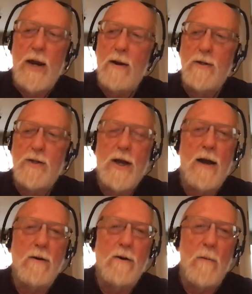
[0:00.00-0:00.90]
here in
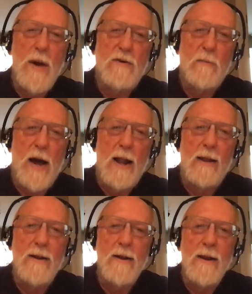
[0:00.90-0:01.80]
Chicago called
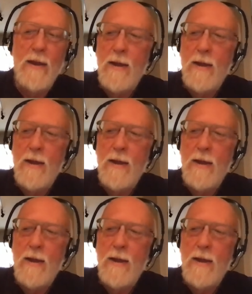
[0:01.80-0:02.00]
Metropolitan